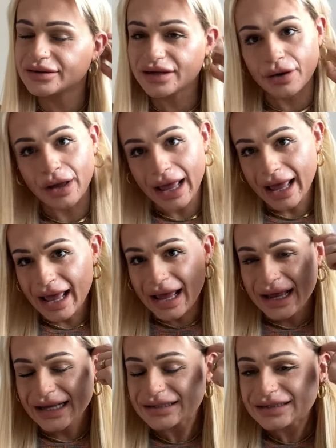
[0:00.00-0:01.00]
So
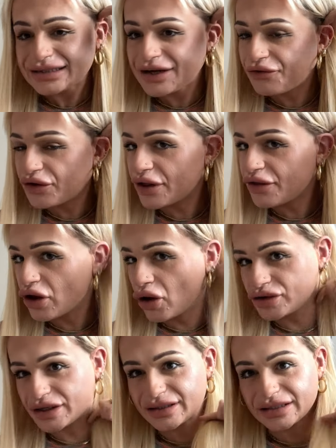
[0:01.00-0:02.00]
it's different and the
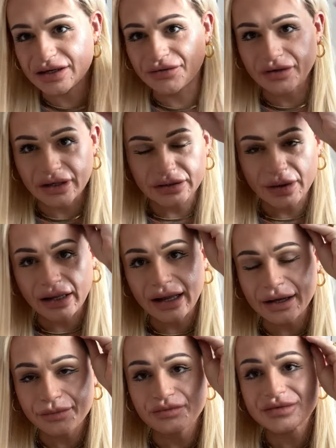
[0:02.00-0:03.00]
audience is different as well.
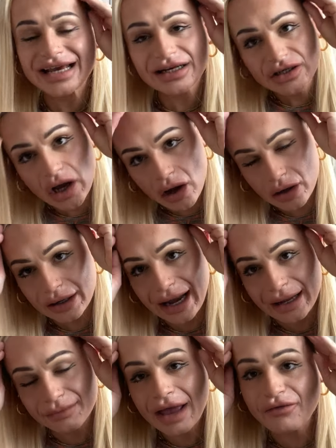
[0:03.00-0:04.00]
Like TikTok,
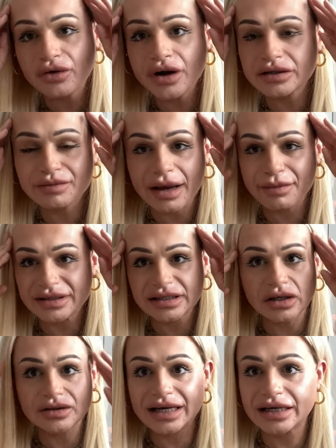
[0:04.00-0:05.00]
like everyone knows my
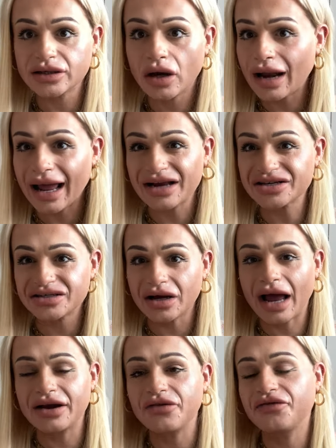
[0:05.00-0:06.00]
business on TikTok. Like I just
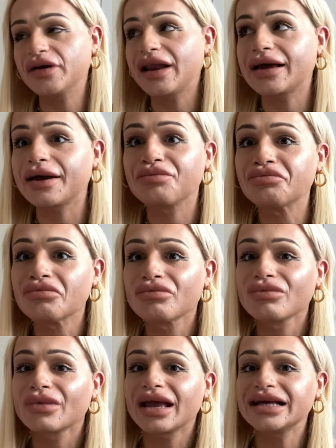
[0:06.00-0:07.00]
don't, I don't feel like
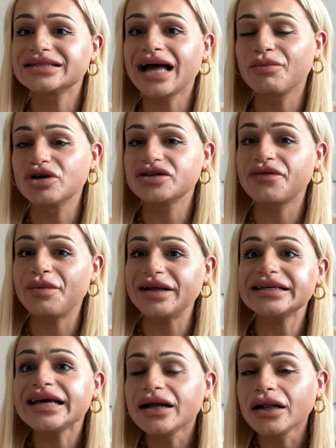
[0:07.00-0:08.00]
it's that much of a big
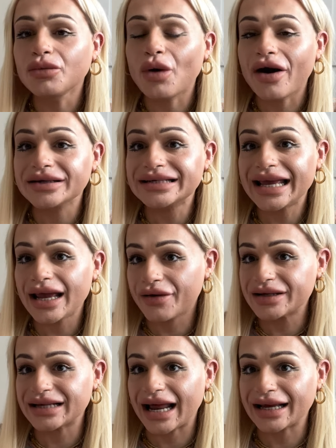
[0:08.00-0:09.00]
deal. Whereas here
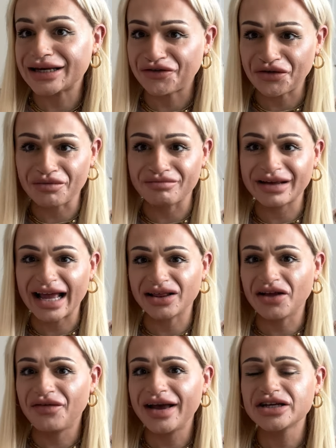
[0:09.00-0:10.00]
it's like a different
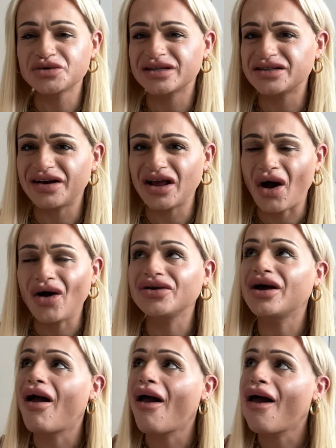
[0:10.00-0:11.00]
kettle of fish, which is really odd.